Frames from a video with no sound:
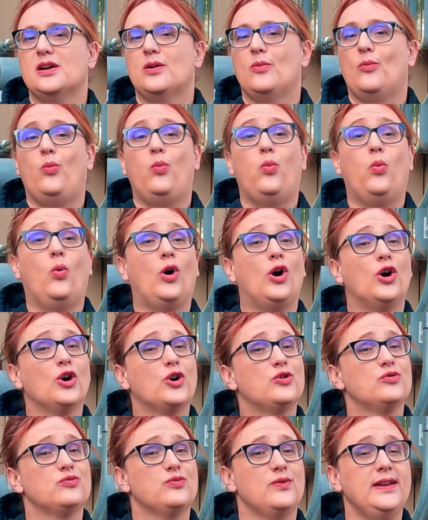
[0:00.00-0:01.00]
What
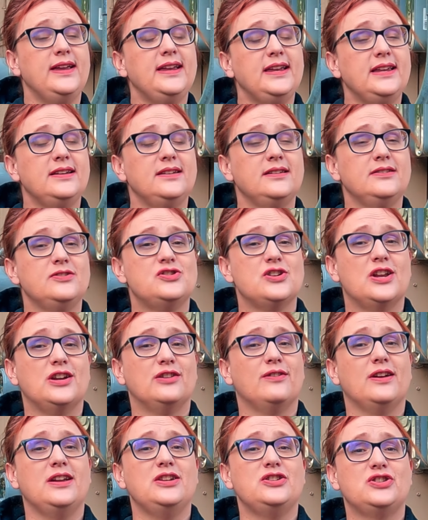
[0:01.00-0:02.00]
green
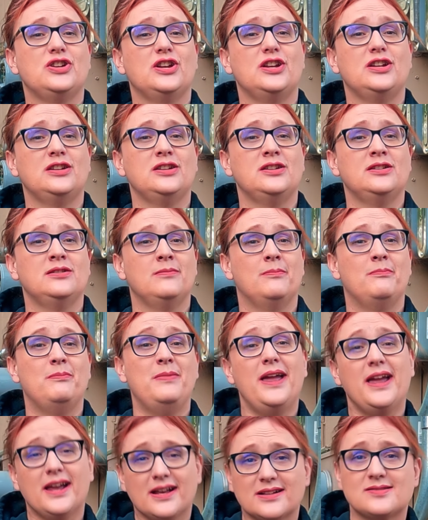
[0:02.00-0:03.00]
generation
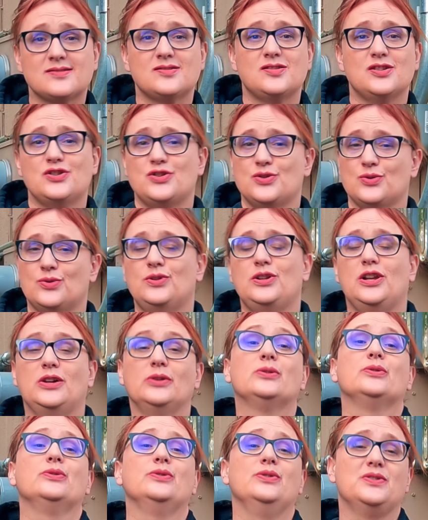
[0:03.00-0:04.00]
mix does your
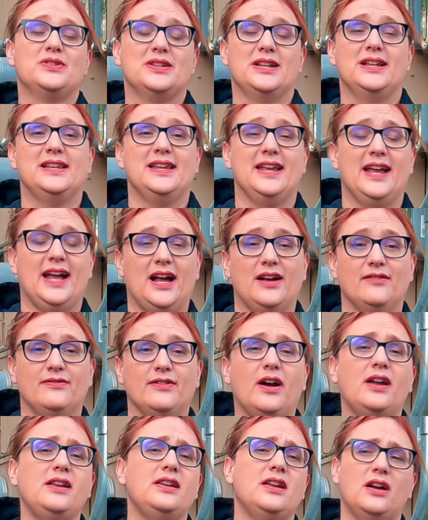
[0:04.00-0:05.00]
local utility have?
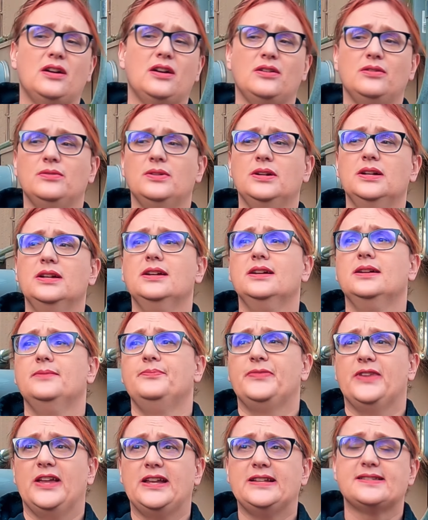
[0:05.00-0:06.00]
I know
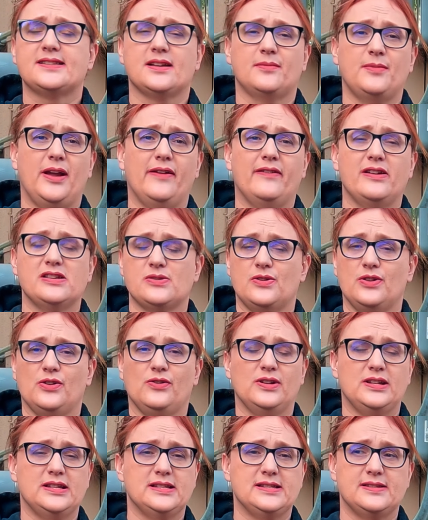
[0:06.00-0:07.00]
in some areas where the
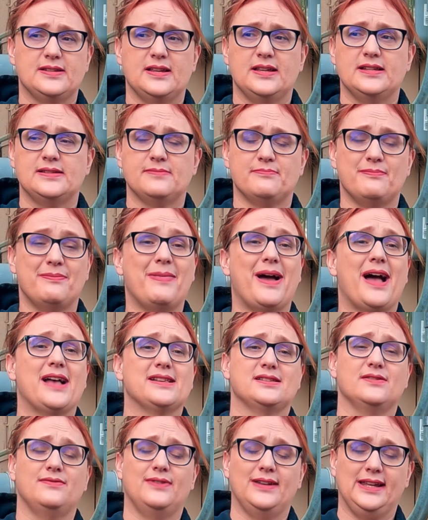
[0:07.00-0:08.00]
grid is
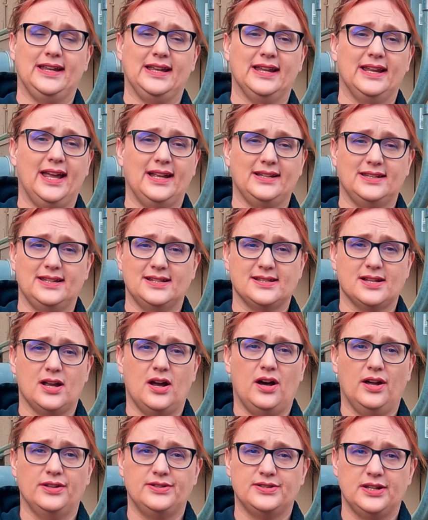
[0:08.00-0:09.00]
massively connected, it's
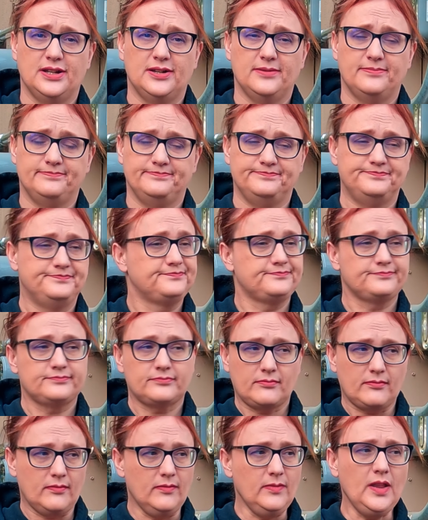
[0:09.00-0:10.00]
hard to
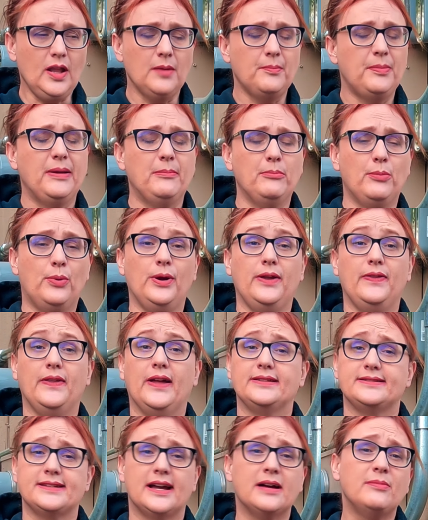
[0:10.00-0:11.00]
pinpoint
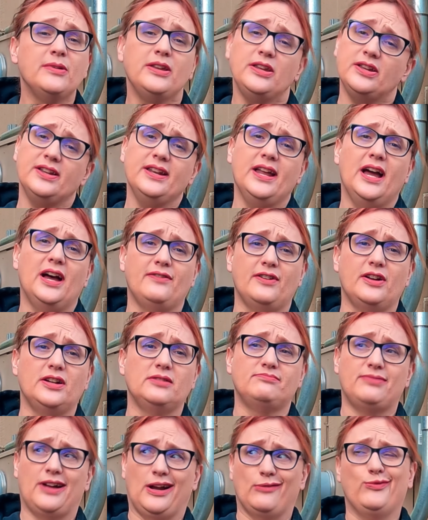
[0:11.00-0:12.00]
that down, but you can have
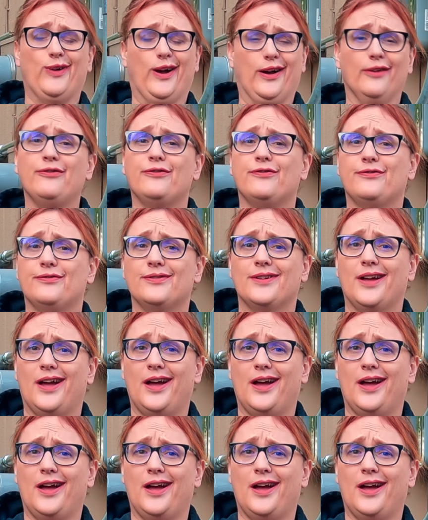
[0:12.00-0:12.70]
a rough